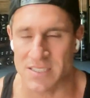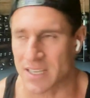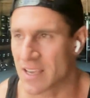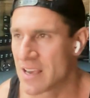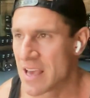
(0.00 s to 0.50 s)

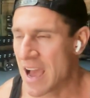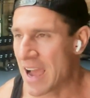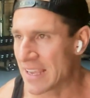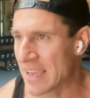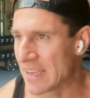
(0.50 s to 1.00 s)
Like,
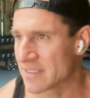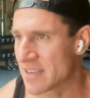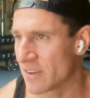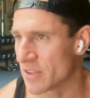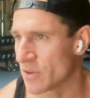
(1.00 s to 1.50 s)
I can't
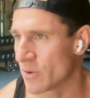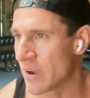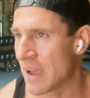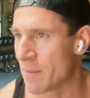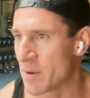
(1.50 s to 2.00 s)
tell you
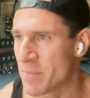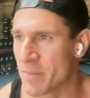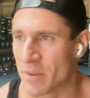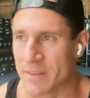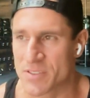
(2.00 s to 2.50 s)
how many
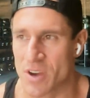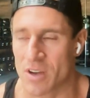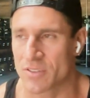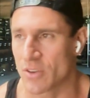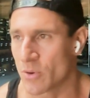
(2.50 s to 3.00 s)
people I've
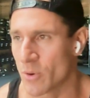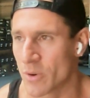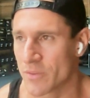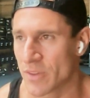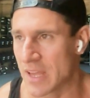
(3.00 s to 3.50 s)
talked to who
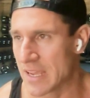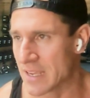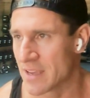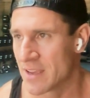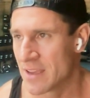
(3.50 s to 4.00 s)
have like,